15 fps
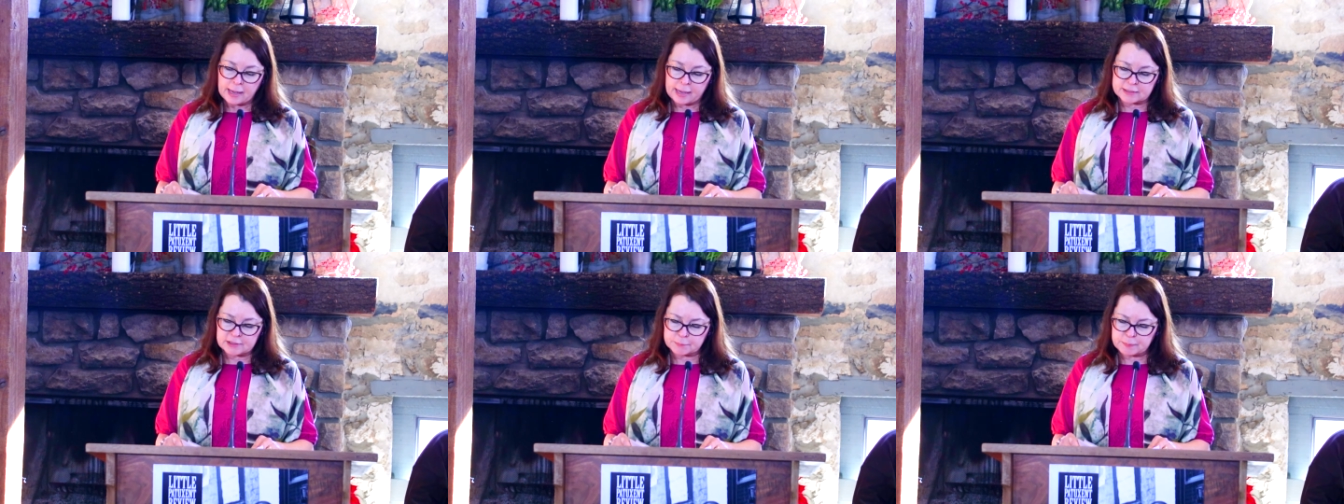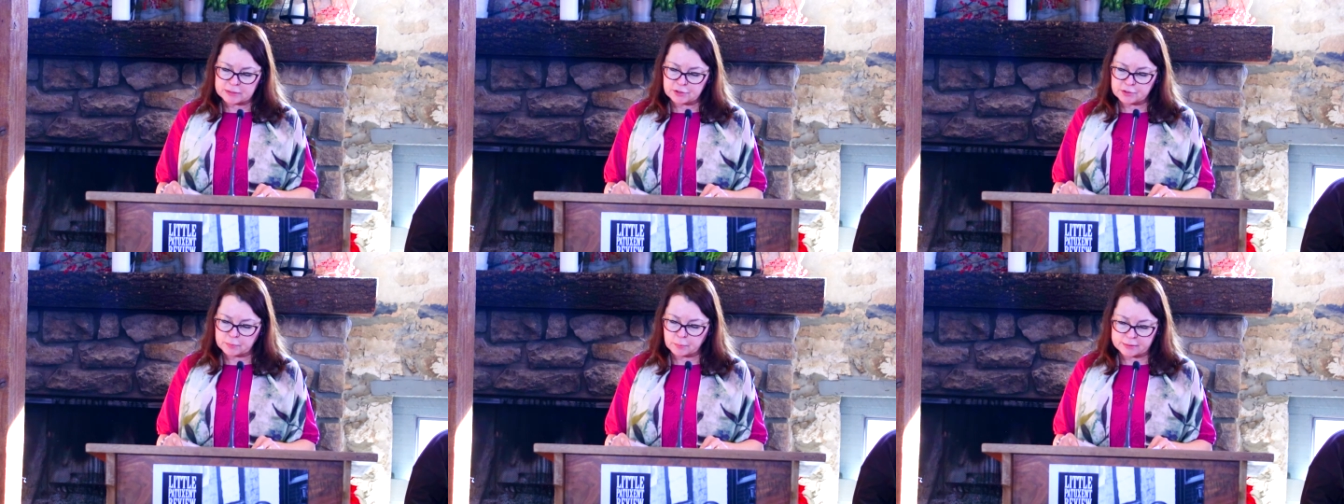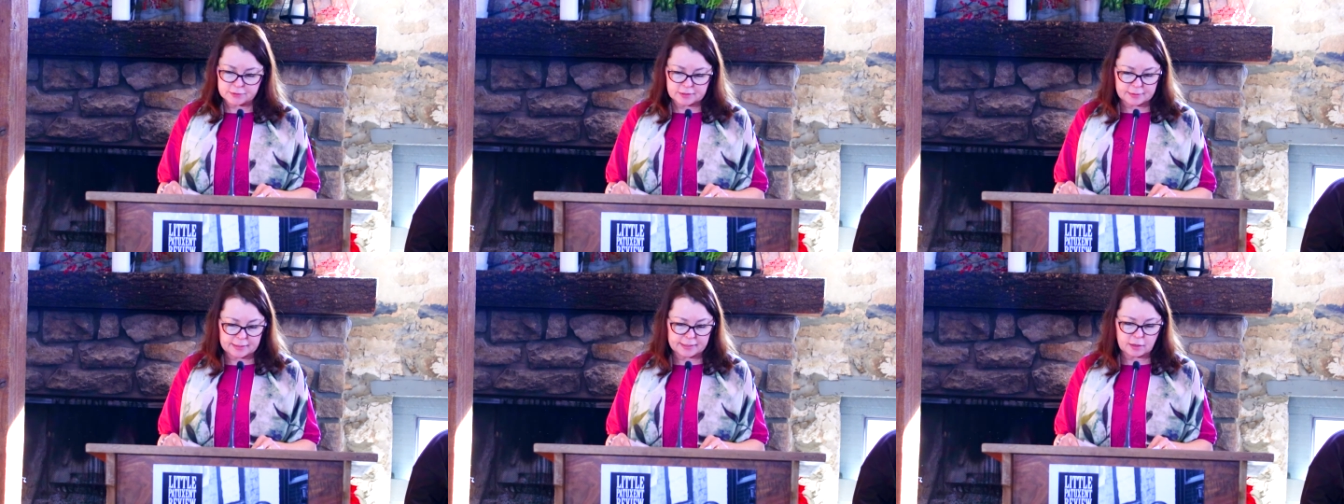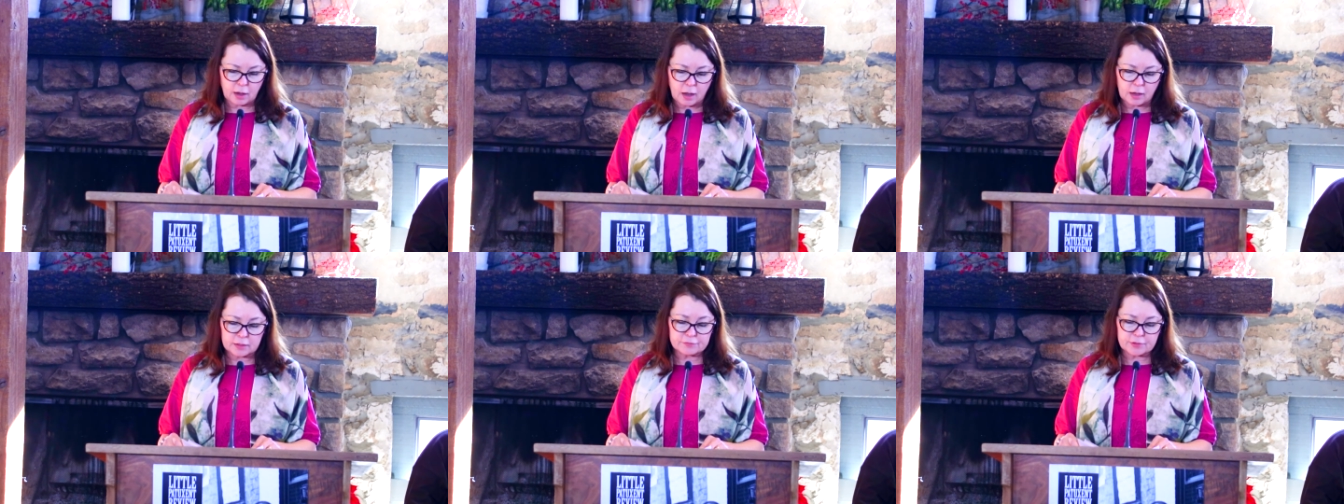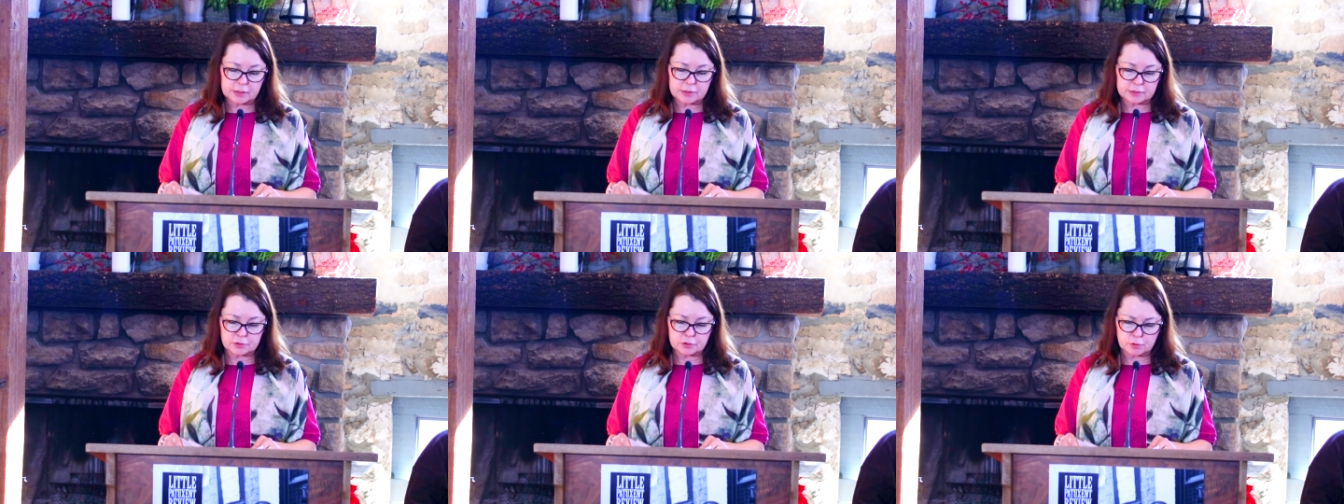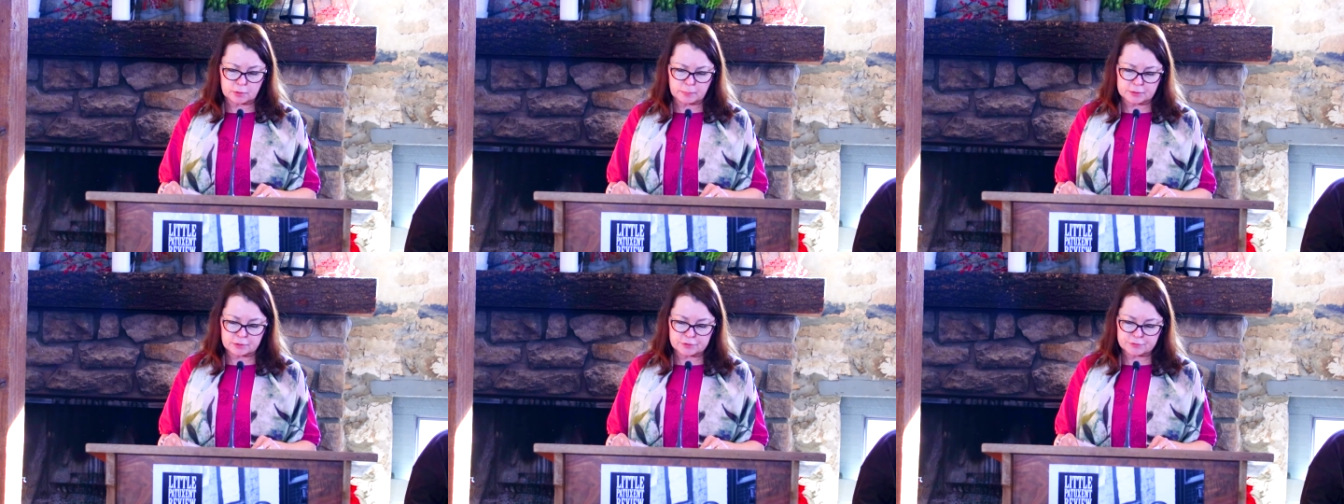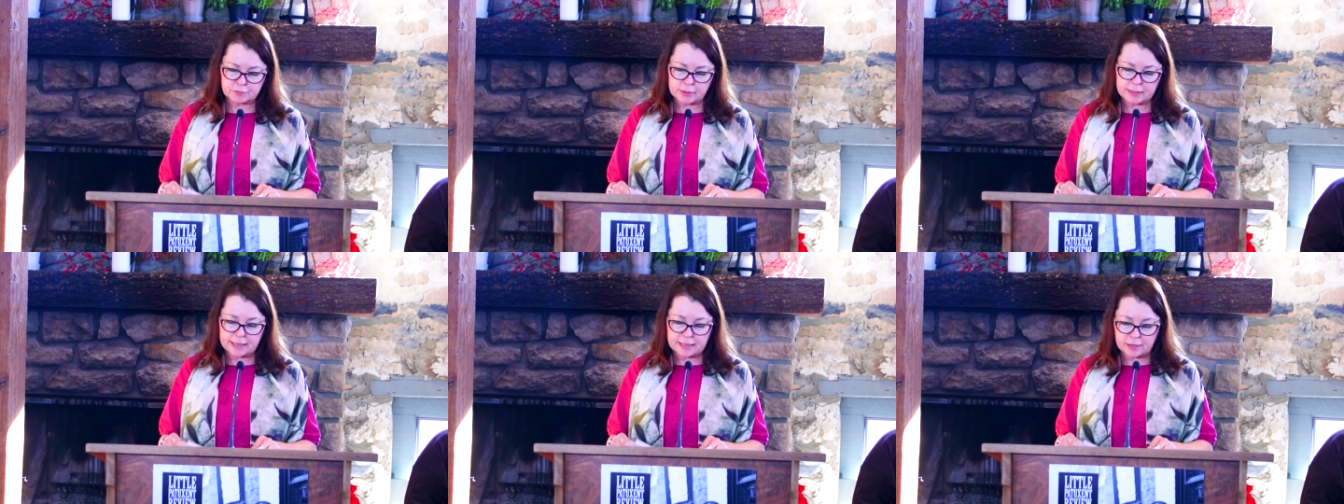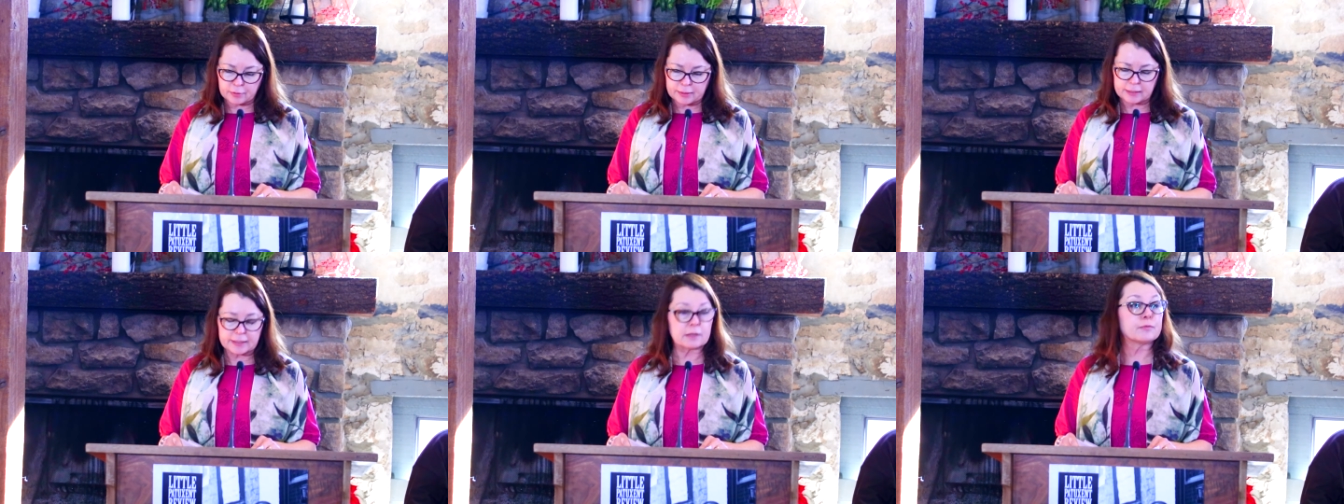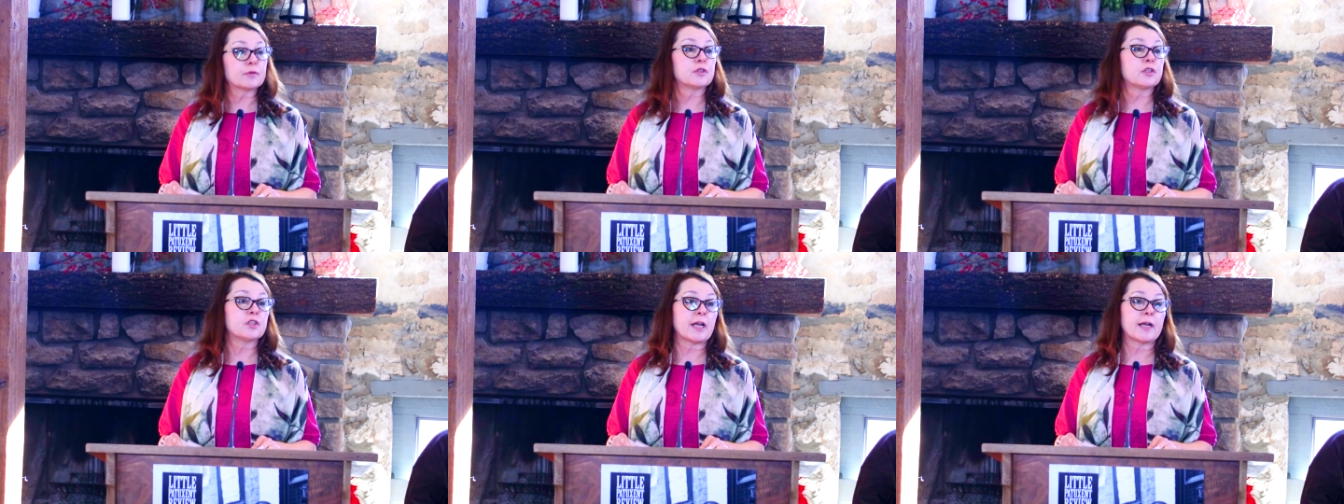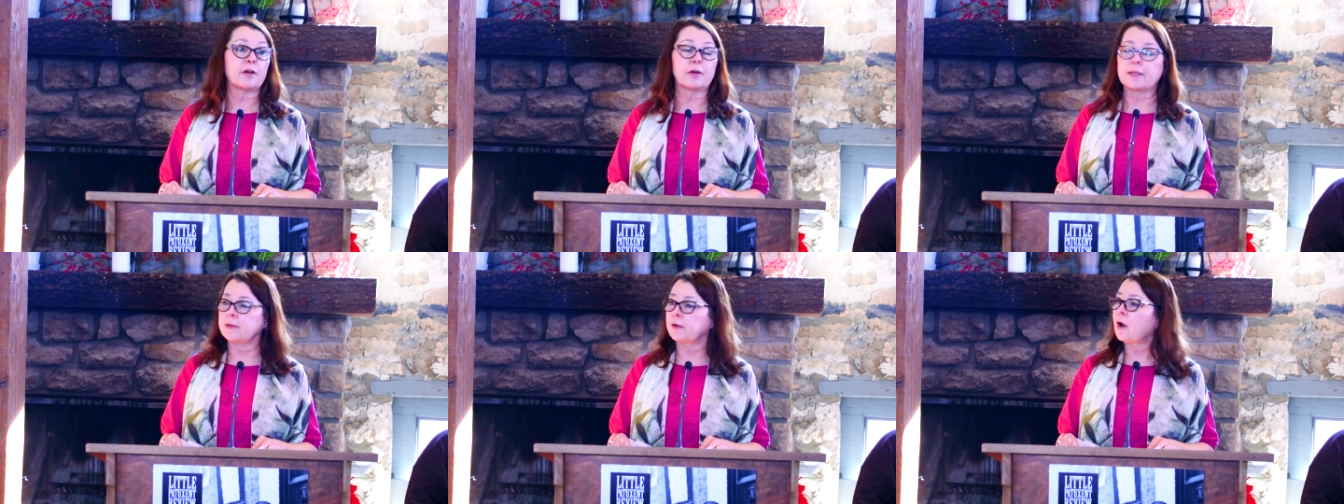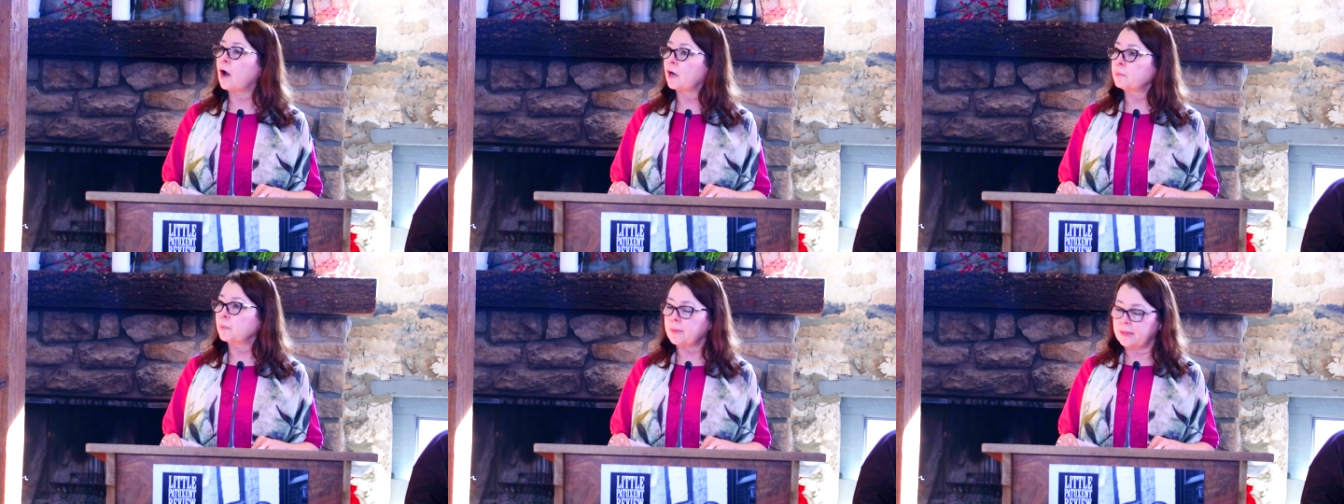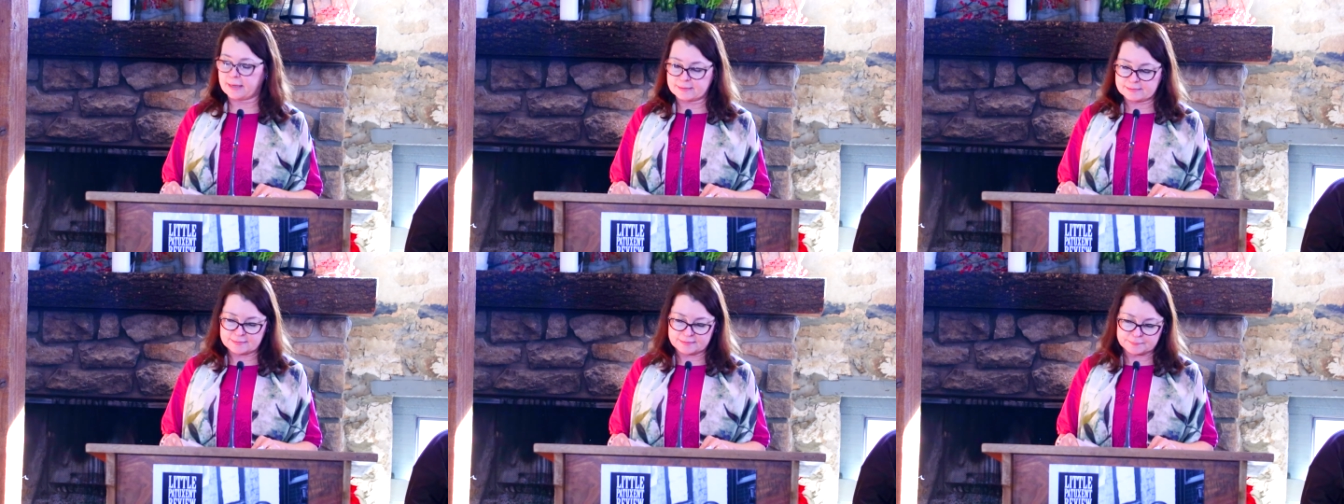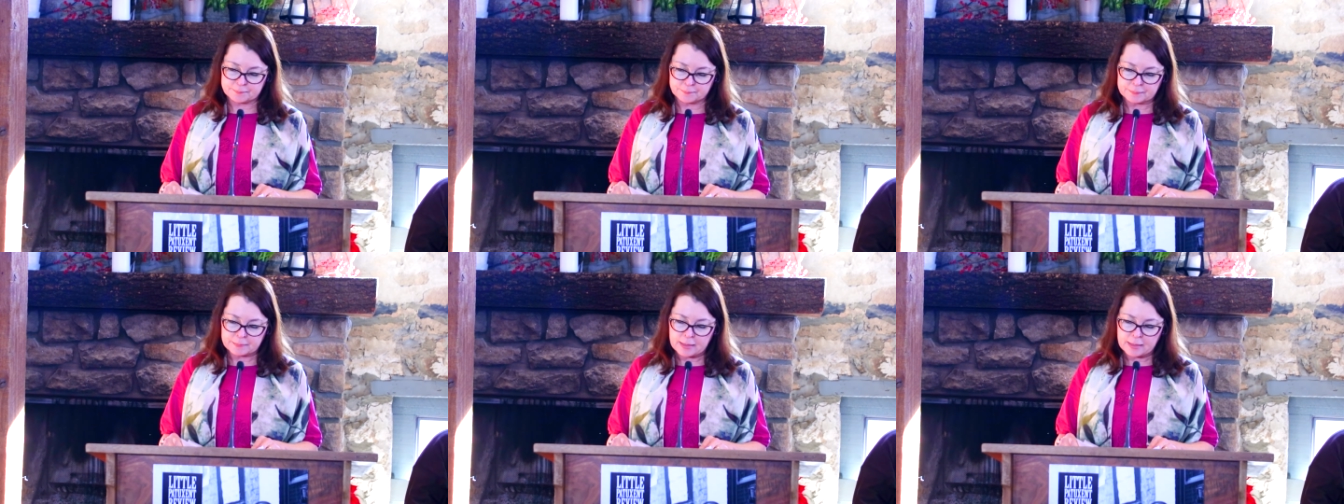I especially want to thank all of our contributors for caring and for sharing their art with us.